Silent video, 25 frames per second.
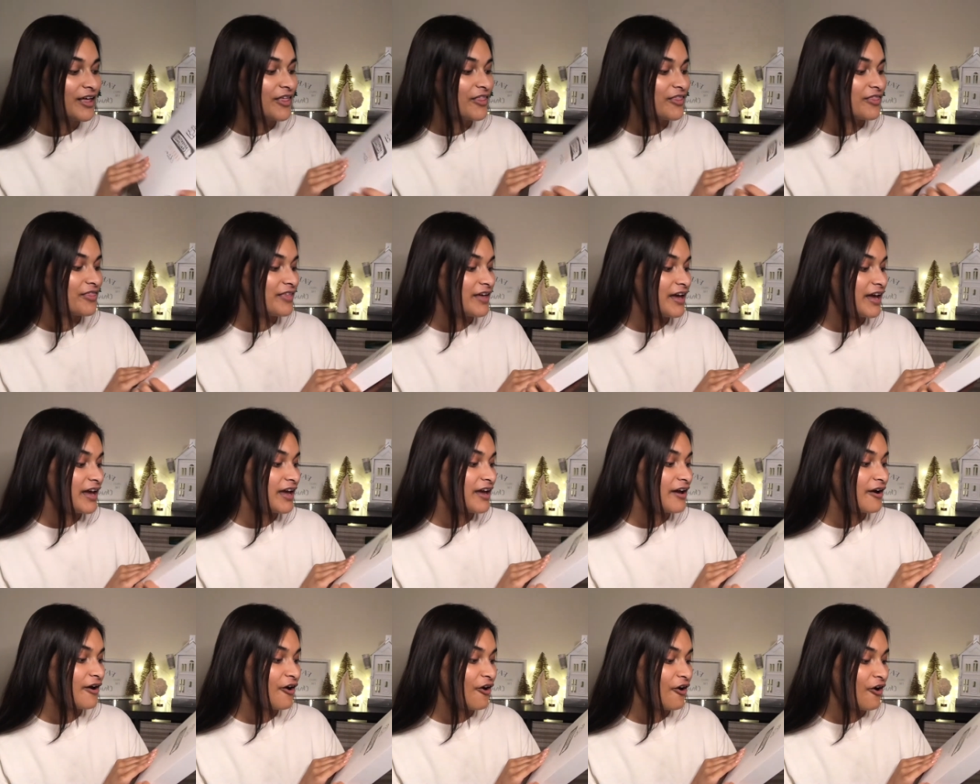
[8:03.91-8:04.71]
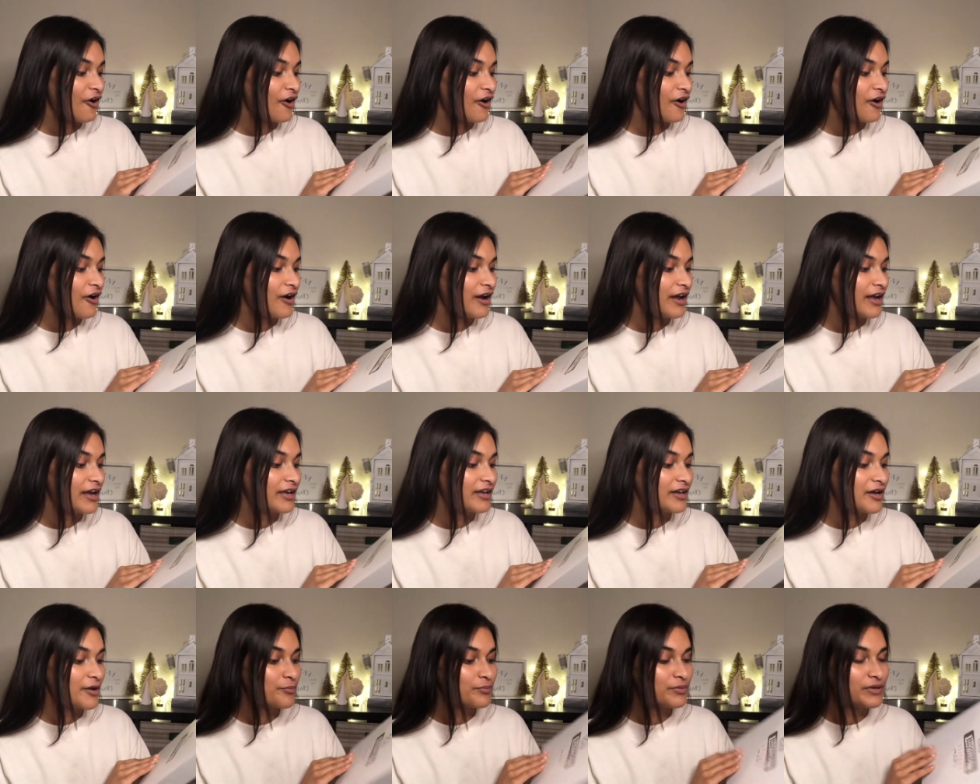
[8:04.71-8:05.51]
They are a
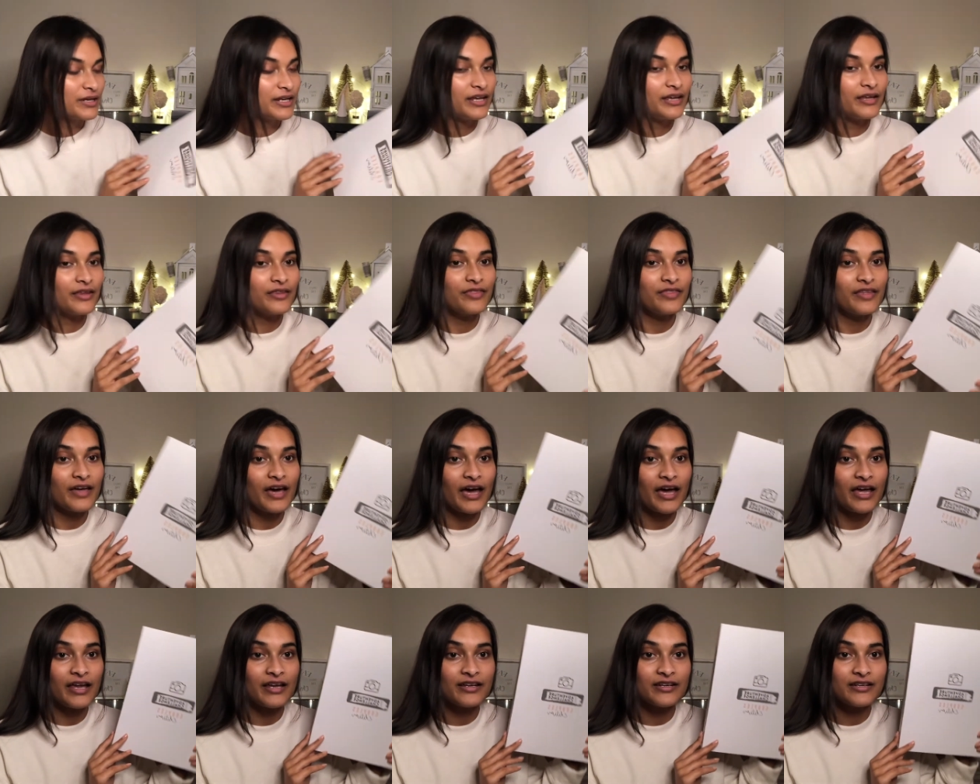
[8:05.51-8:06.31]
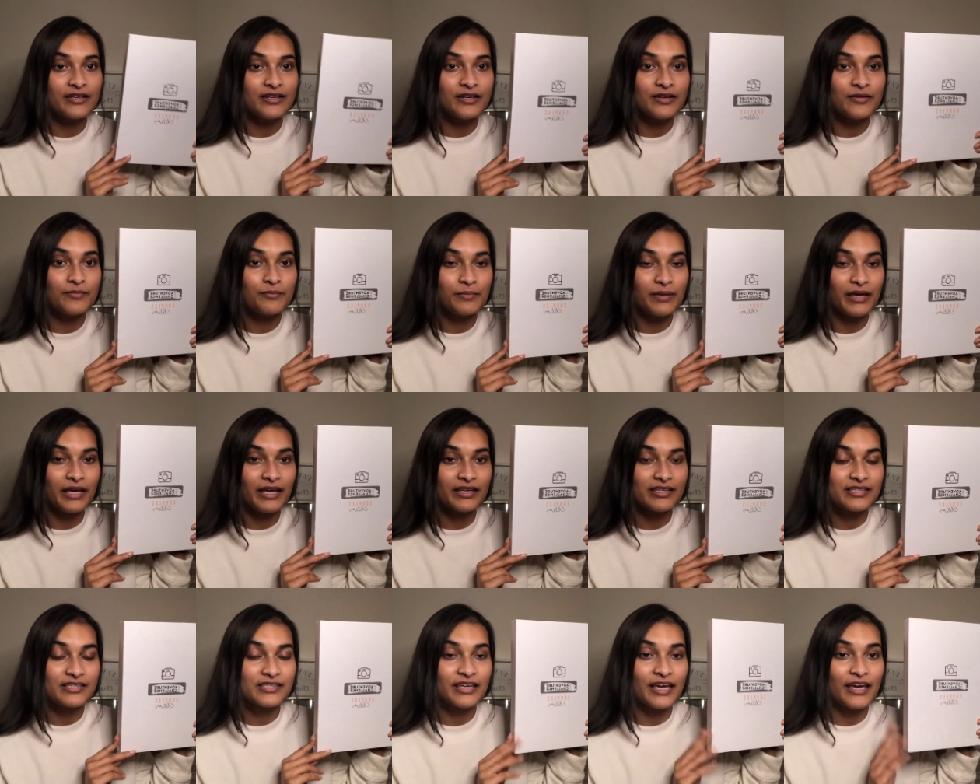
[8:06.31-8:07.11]
company that
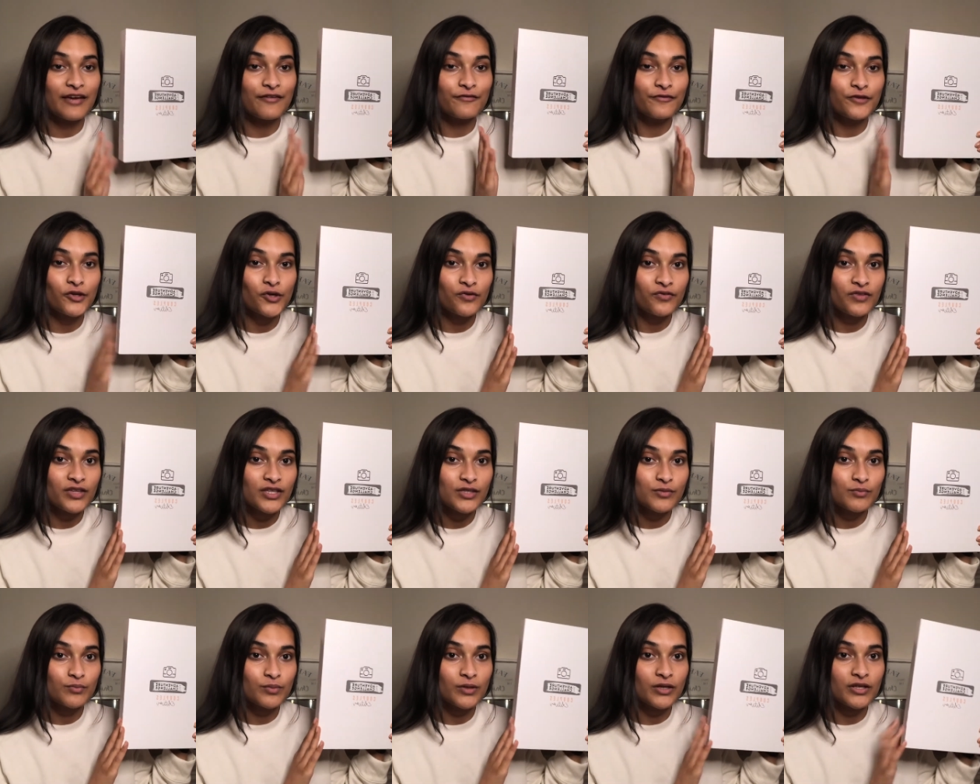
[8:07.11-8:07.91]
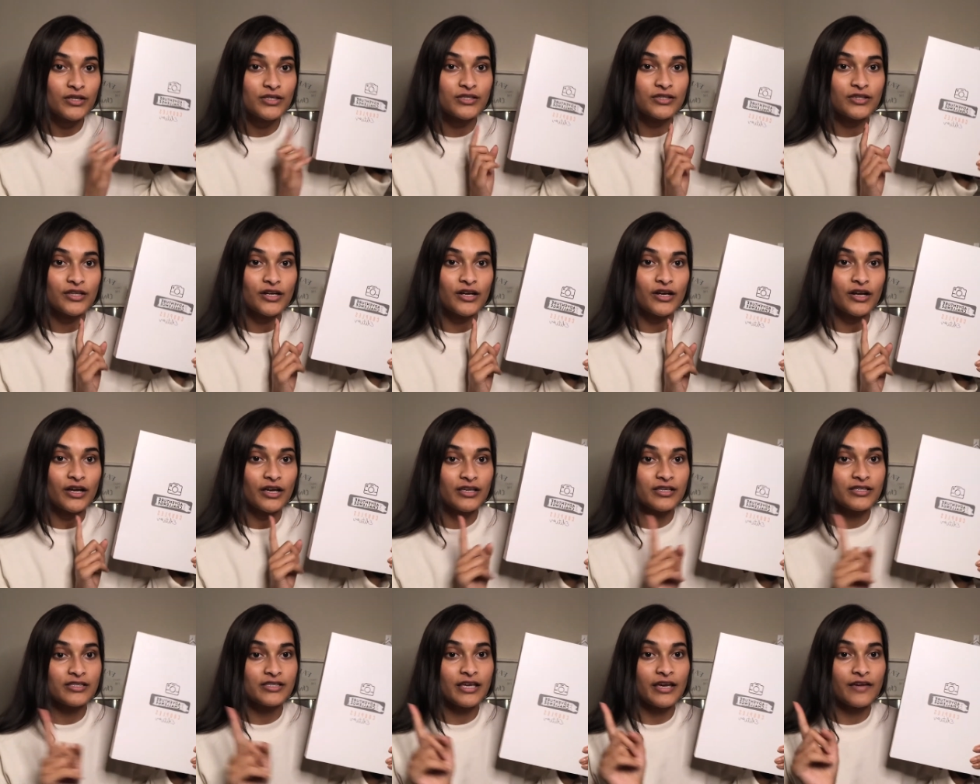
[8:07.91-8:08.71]
makes a few of these books. There
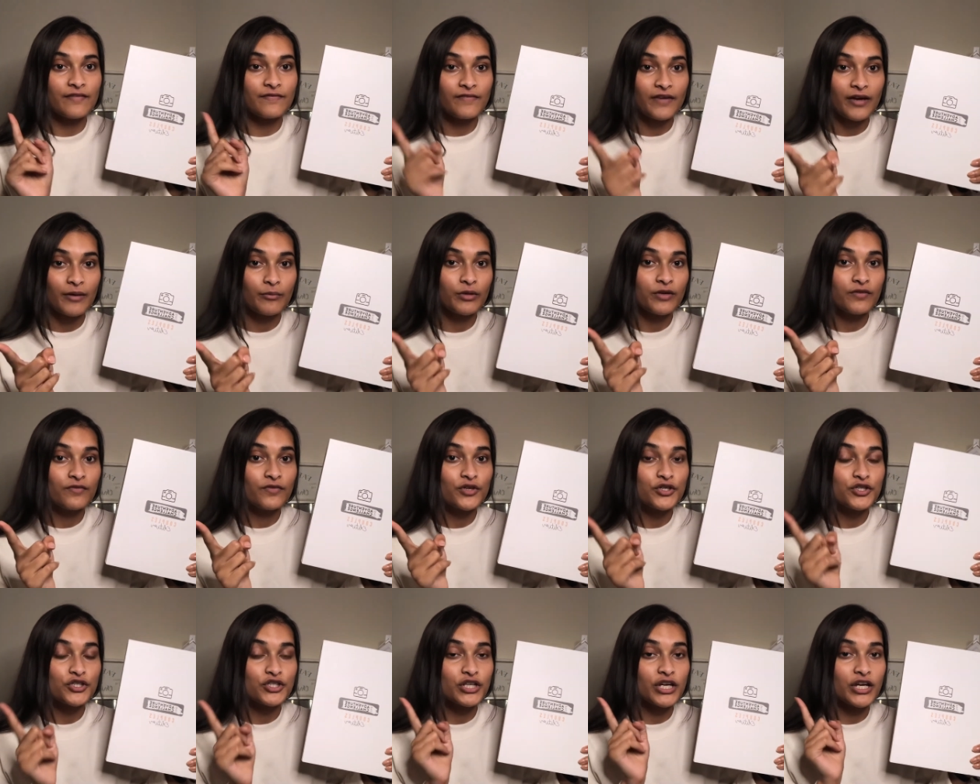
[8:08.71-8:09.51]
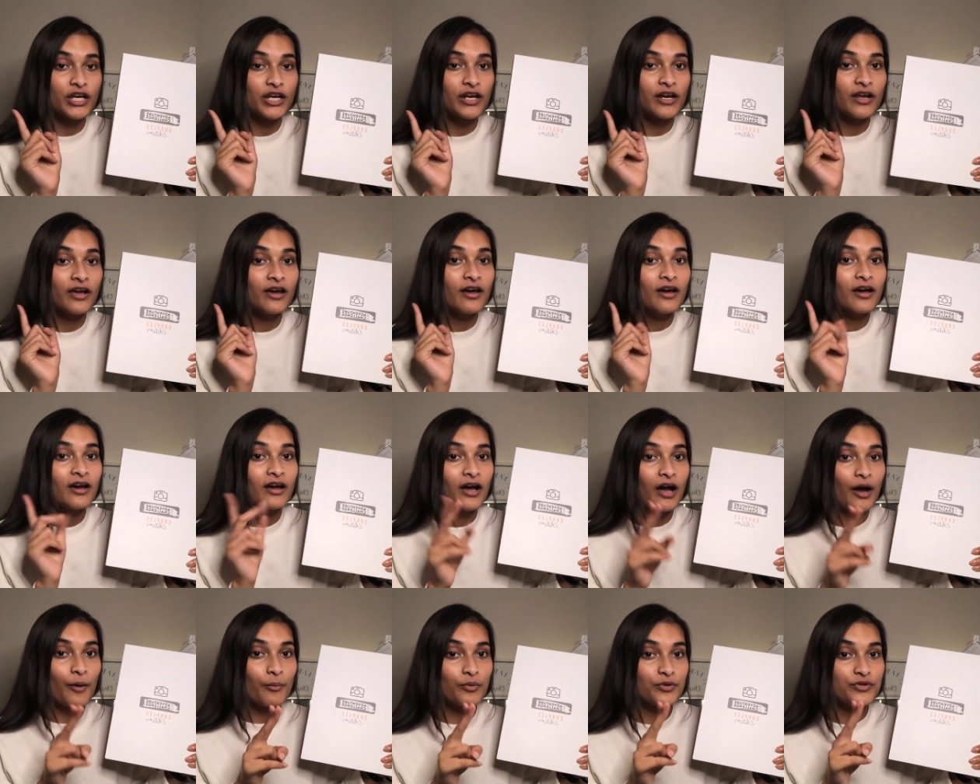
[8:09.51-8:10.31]
is a family version,
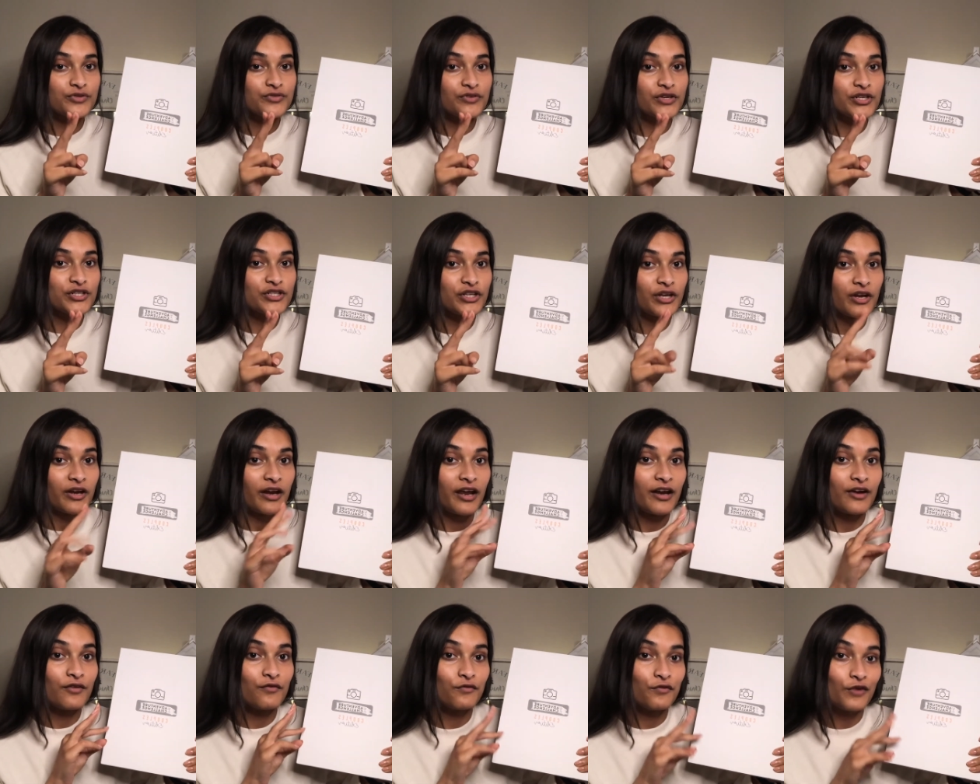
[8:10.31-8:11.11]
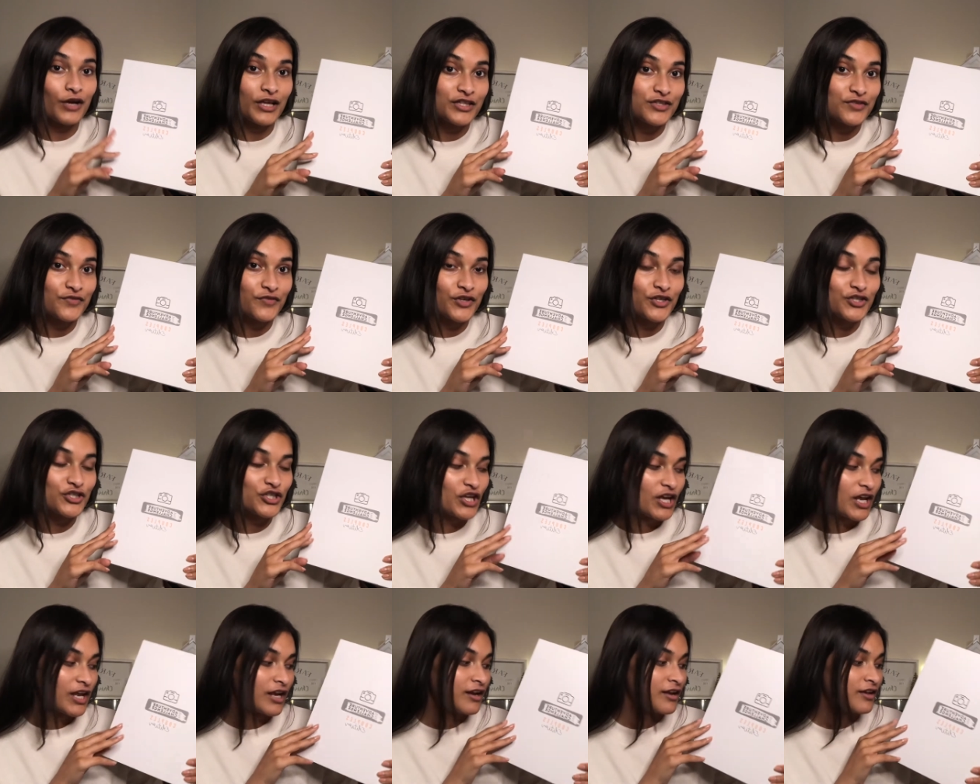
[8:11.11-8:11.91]
couples version, and a friends
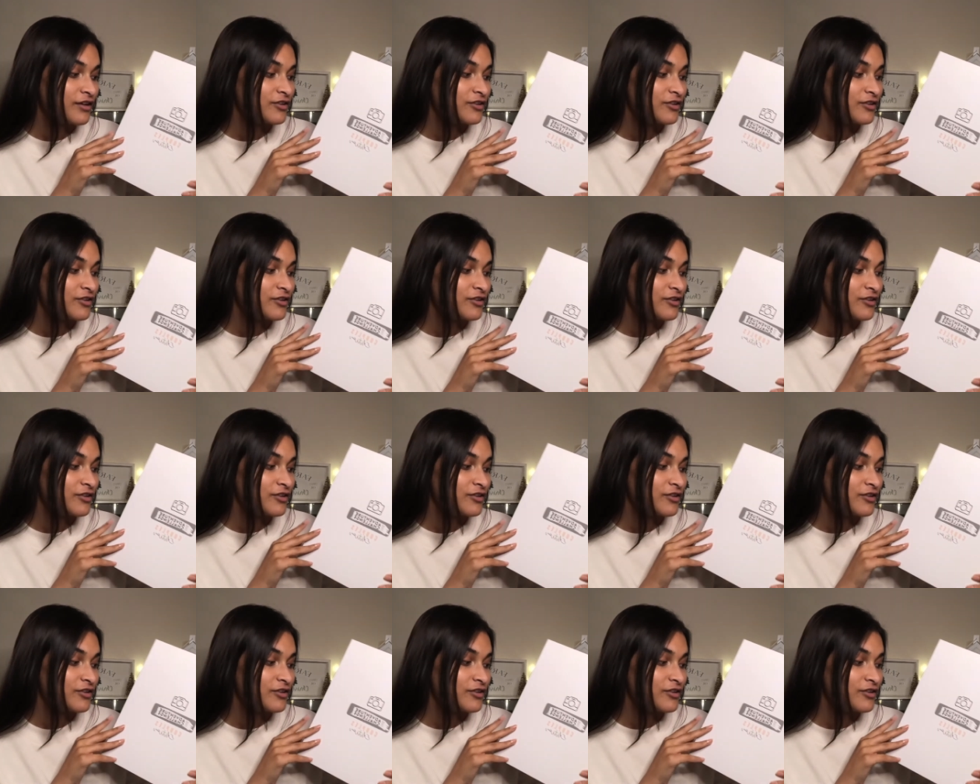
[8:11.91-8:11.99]
version.